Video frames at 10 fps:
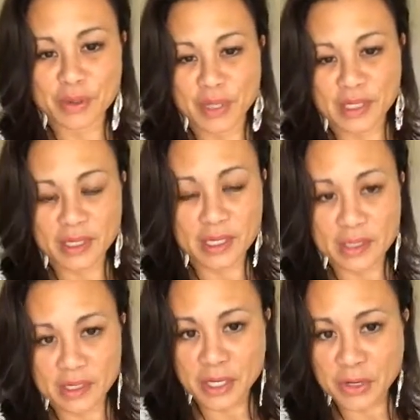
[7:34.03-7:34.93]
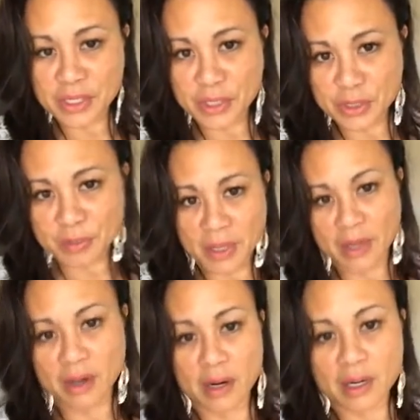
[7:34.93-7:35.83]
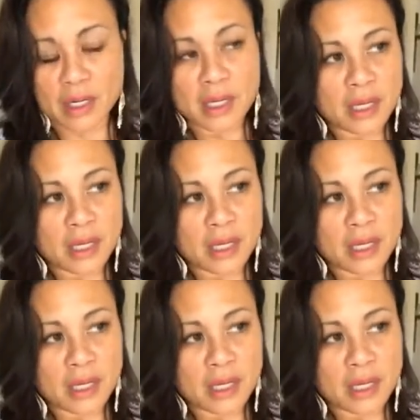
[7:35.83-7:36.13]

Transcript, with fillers: It, it's near and dear to my heart.